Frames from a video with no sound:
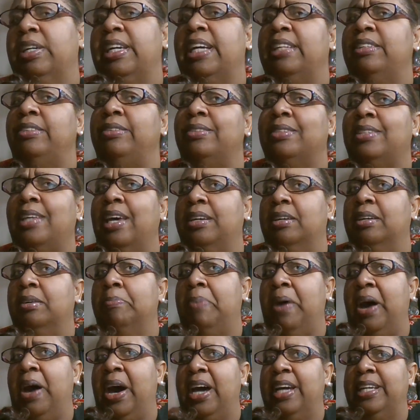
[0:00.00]
can you say
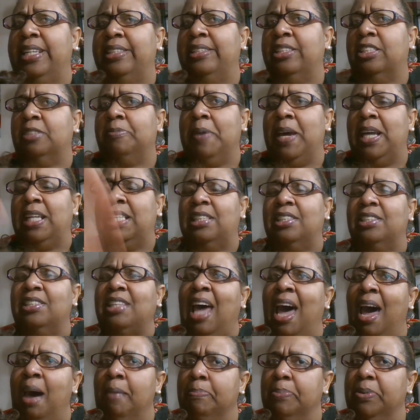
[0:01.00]
goodbye in Spanish?
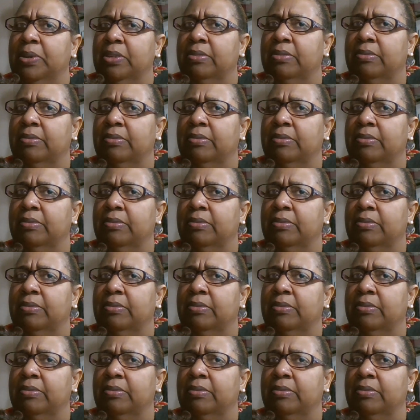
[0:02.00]
Stop.